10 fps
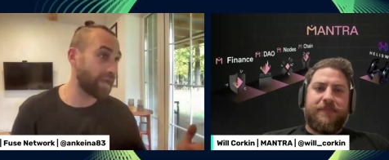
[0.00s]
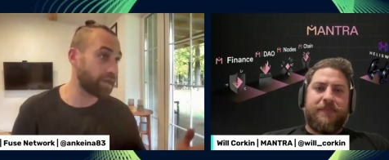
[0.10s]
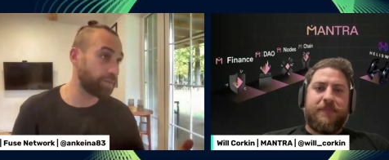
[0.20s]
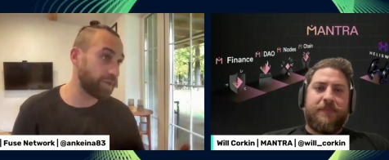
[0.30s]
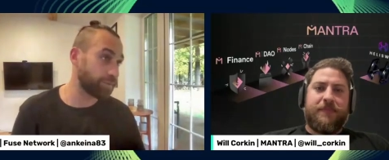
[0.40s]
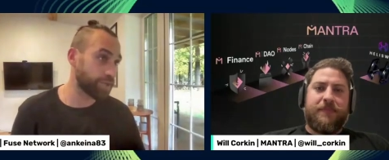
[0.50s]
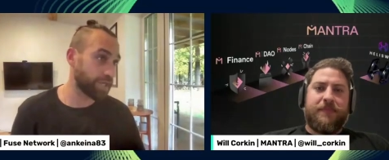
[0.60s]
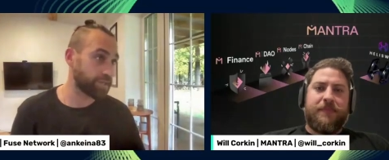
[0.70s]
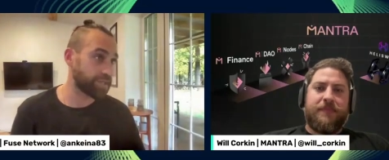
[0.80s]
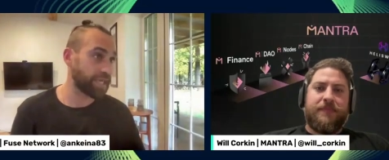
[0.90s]
Speaker 1: where can people
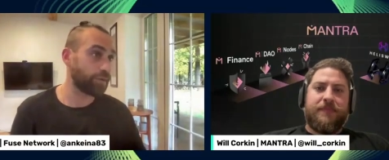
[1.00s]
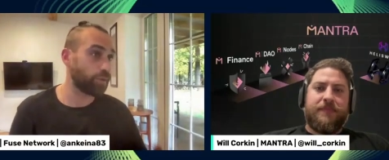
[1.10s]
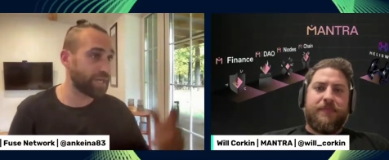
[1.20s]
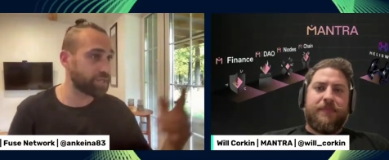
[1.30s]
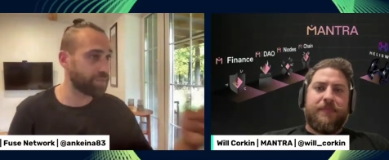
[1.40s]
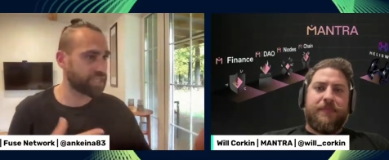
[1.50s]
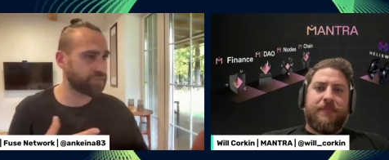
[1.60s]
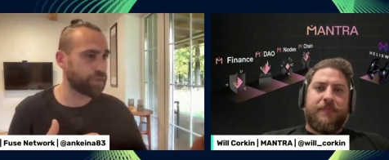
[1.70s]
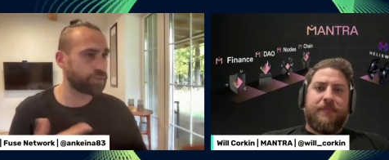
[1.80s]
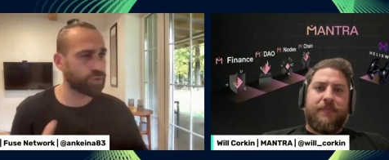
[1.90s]
check this out? Where's best
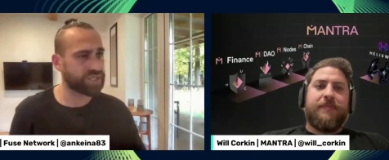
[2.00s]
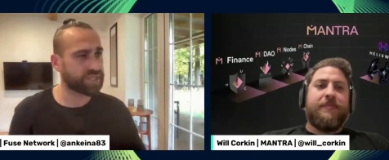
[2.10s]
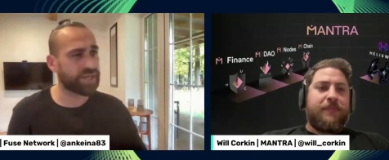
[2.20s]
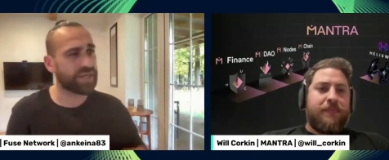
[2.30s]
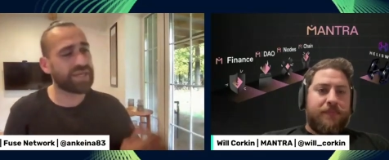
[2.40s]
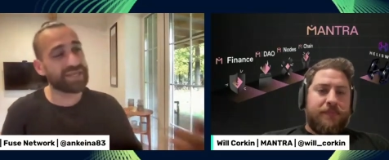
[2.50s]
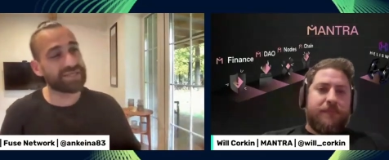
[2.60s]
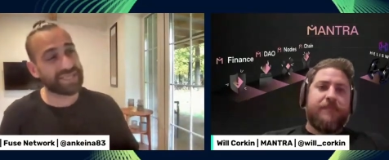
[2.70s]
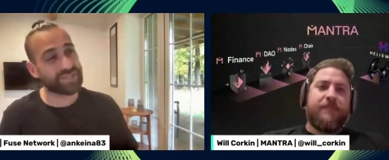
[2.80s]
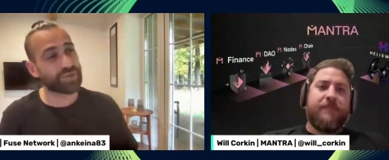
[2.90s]
for you? Twitter,
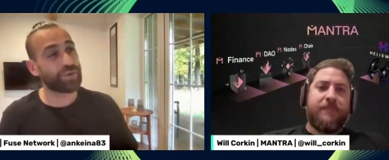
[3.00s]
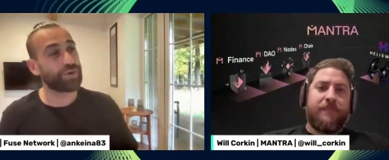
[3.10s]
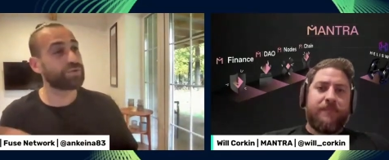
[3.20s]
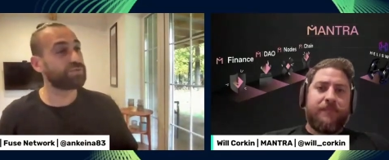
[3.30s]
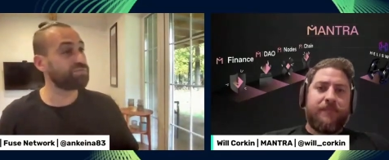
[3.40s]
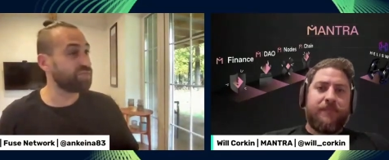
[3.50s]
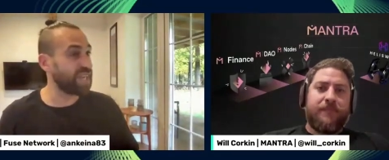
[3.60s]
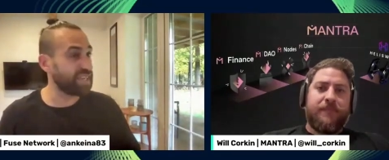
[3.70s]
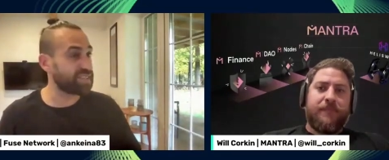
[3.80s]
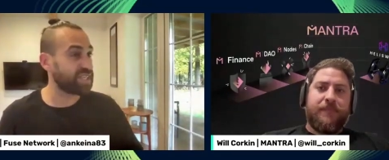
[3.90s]
Discord,
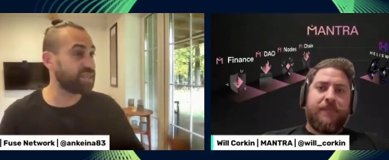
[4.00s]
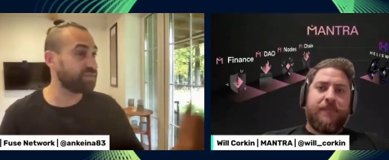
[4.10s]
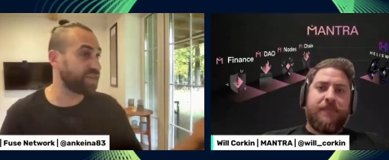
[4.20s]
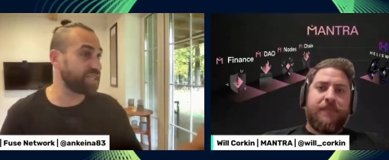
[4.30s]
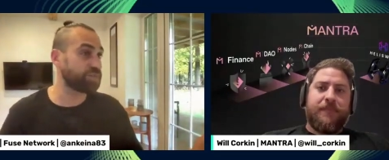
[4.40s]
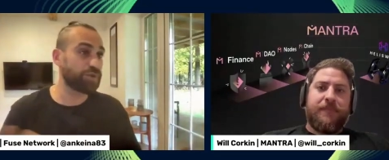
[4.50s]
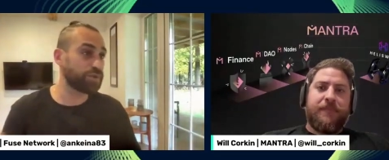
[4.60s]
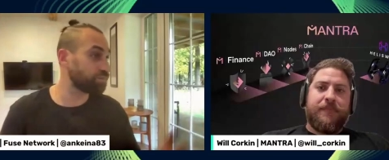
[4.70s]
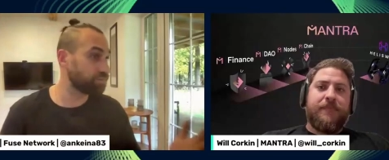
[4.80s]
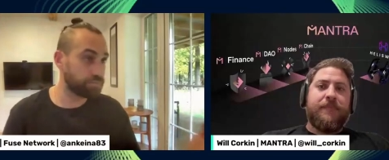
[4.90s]
LinkedIn,
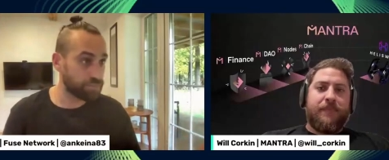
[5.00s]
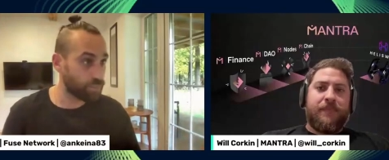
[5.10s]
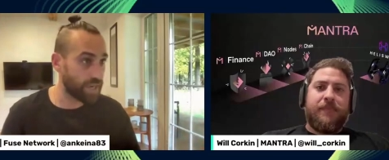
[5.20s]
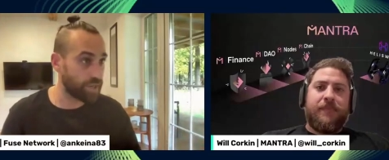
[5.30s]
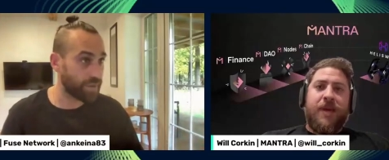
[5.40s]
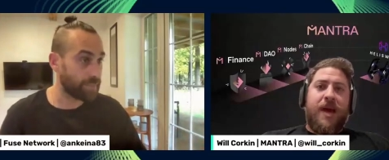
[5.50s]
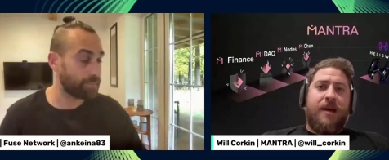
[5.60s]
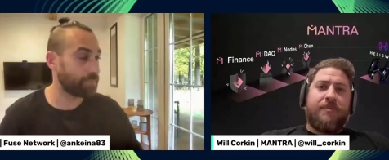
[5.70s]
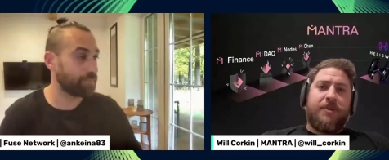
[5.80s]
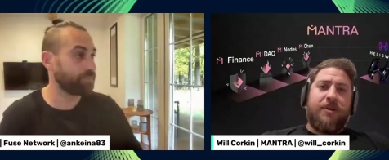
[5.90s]
Facebook, where you are?
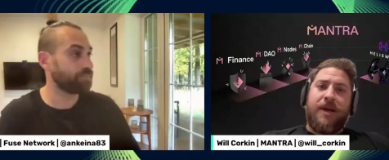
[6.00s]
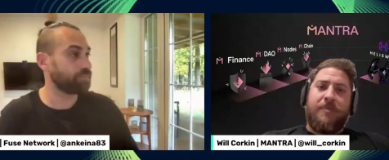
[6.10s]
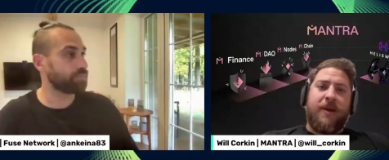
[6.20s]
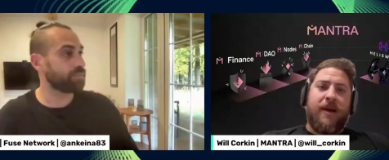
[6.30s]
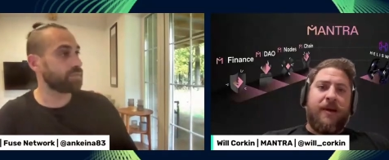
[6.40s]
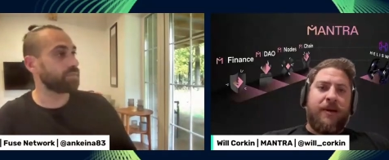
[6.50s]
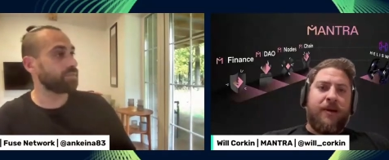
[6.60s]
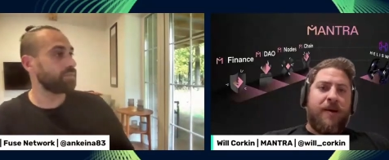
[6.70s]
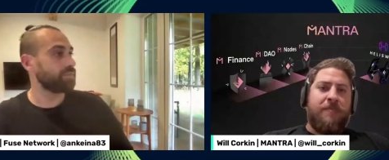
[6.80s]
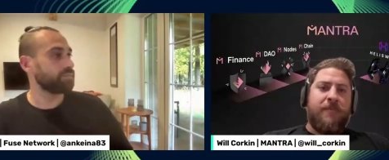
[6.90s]
Yeah,
Speaker 2: absolutely. I mean, you
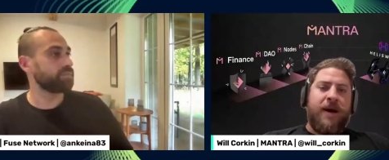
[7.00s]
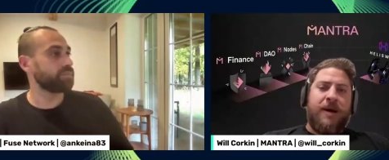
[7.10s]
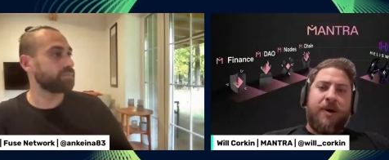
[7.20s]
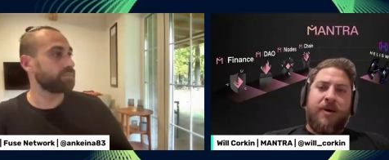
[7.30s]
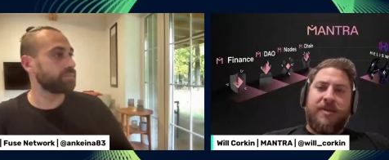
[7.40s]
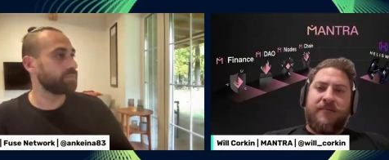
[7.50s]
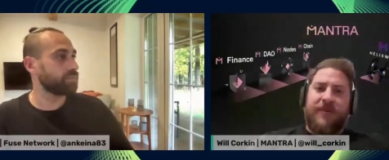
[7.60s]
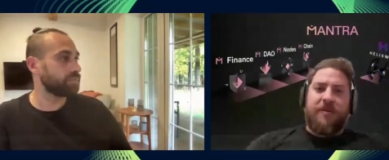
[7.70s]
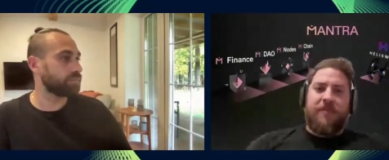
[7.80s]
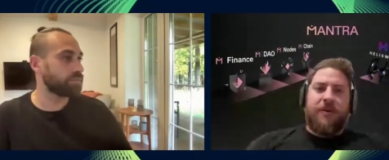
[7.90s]
know, I'm I'm always
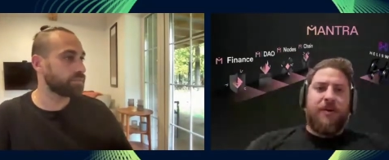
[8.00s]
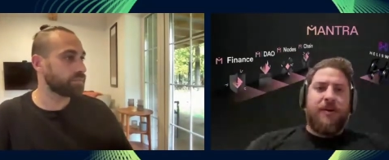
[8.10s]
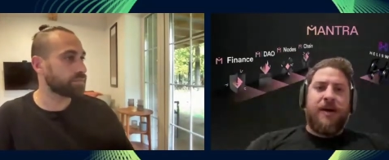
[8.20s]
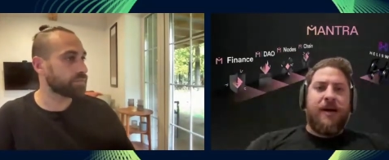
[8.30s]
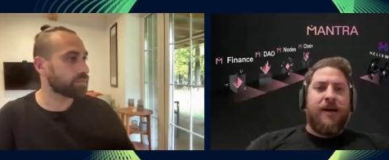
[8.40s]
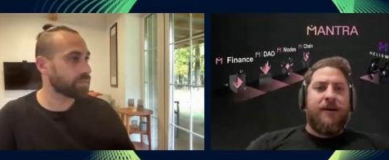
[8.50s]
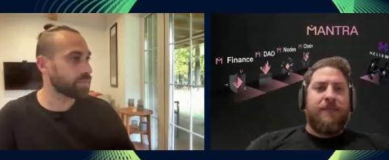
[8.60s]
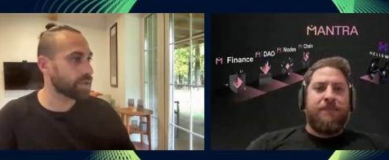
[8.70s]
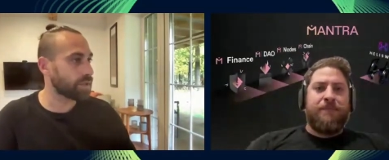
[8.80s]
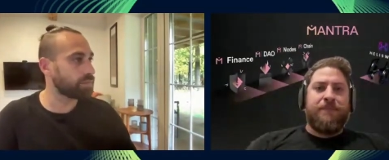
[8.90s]
available.
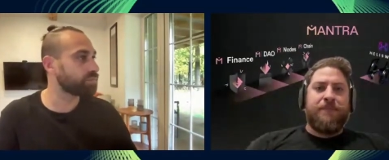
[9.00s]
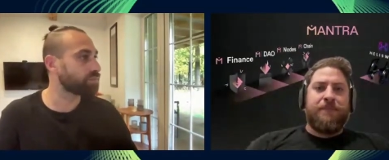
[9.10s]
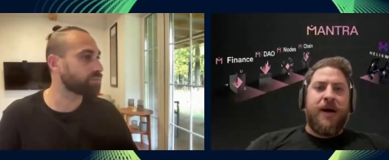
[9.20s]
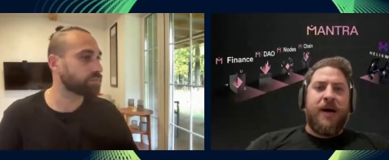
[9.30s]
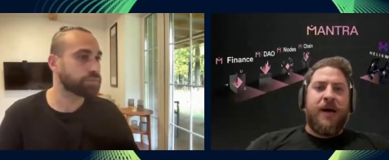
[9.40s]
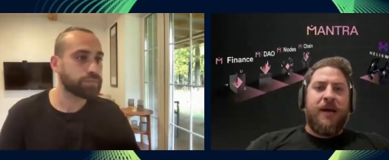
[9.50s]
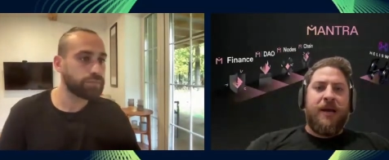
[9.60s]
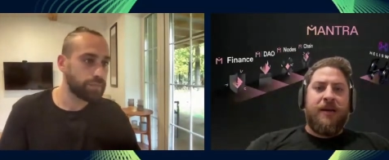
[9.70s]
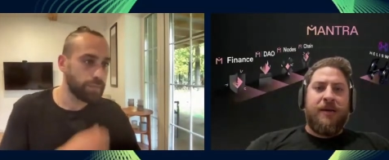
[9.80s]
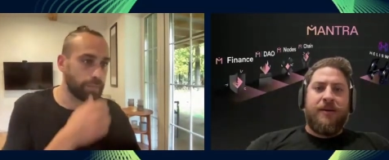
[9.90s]
Um,
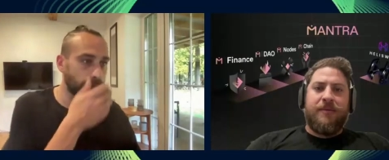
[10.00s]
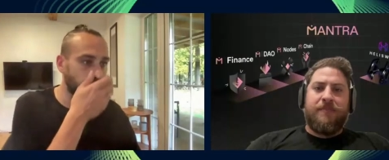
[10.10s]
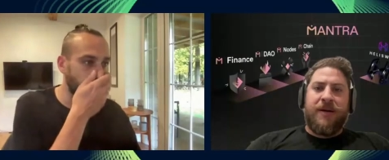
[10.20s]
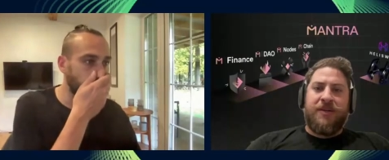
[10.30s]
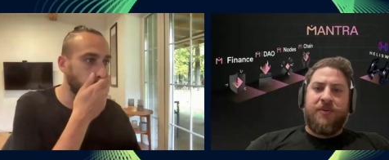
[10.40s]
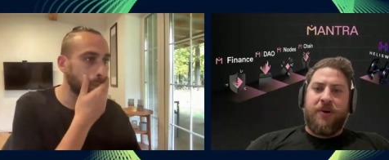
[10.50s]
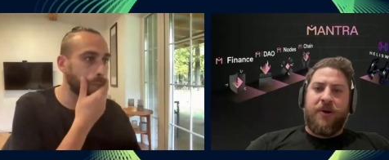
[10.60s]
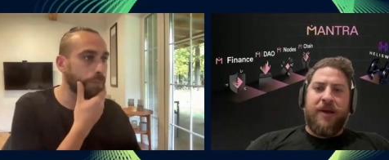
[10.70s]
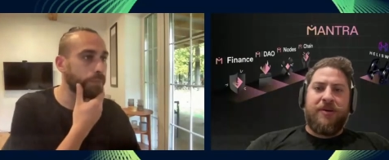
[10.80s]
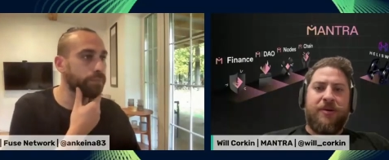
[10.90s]
my my
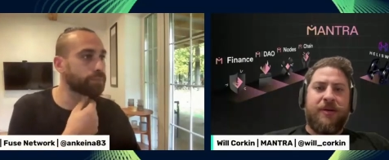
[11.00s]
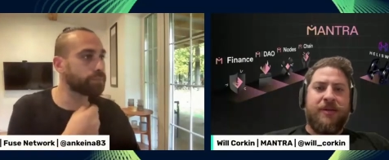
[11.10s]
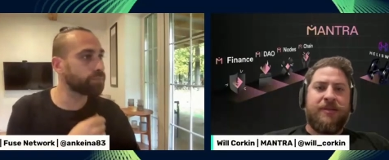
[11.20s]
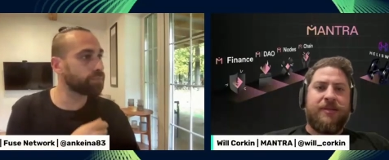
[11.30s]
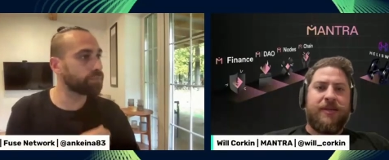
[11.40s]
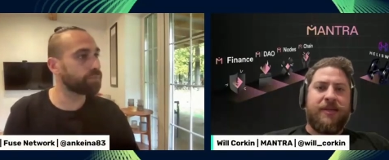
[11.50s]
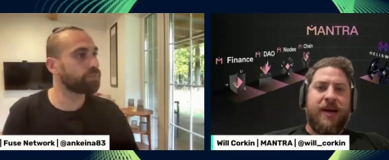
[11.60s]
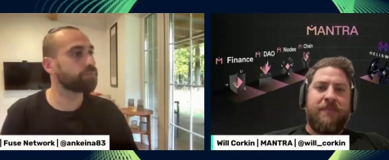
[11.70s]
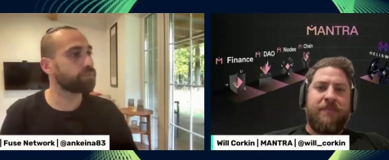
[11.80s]
Twitter handle is is